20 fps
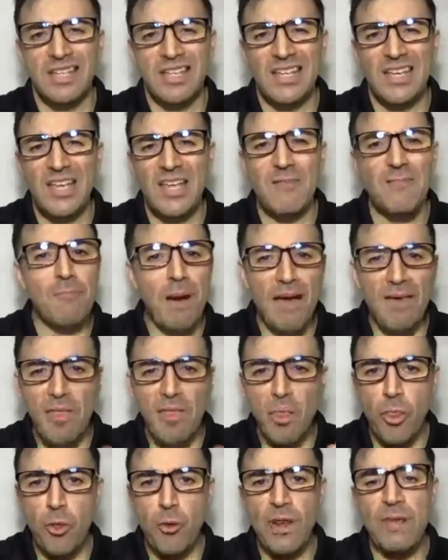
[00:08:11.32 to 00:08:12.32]
if by
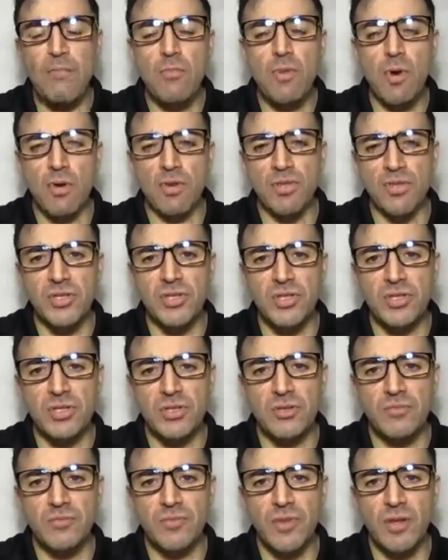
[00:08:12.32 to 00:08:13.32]
3 months
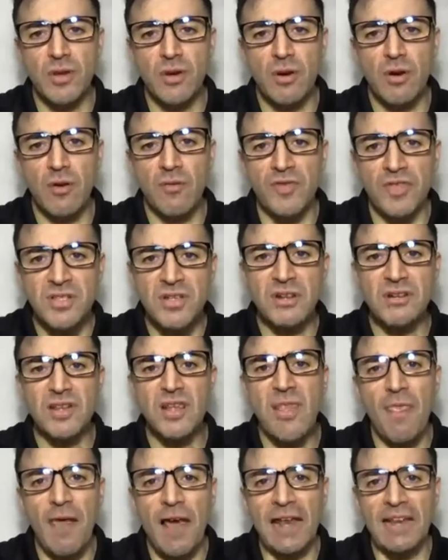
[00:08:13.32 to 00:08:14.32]
of starting
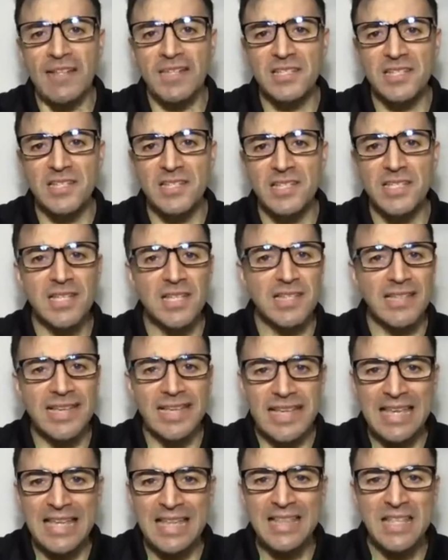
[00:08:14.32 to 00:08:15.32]
dialysis, the
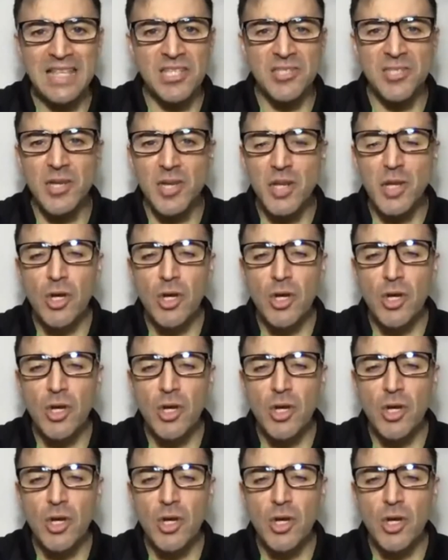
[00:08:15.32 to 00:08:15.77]
kidneys